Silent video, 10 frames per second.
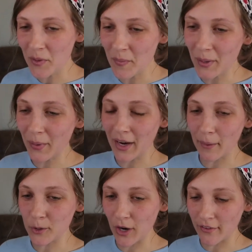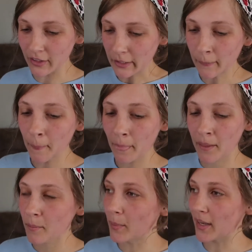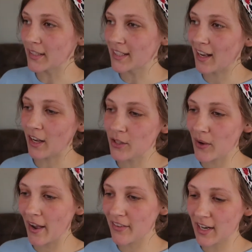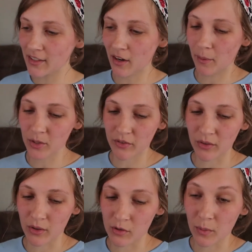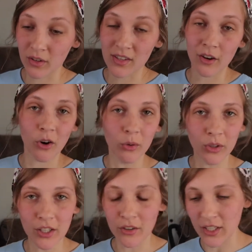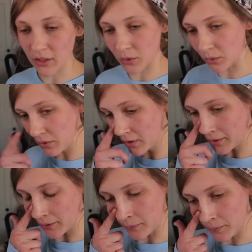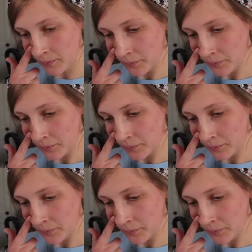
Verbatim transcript: with me when I'm traveling. But I do have it as an option for those books that are only on Kindle. Um,